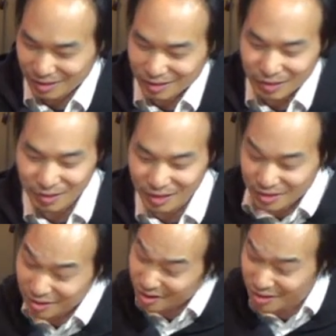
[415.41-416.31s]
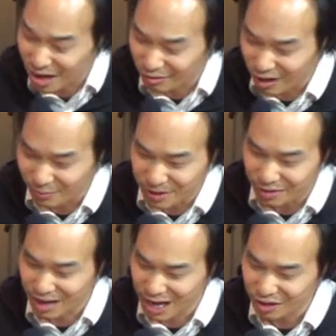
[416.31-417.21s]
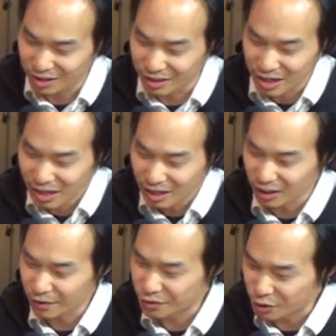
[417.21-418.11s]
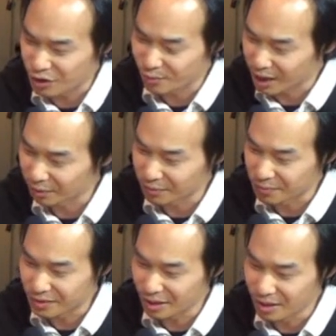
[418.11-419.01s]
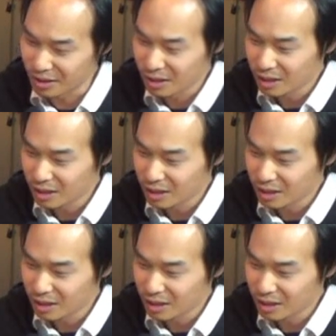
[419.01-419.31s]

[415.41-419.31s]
you know, that's not wrong, but there are actually a lot of social problems that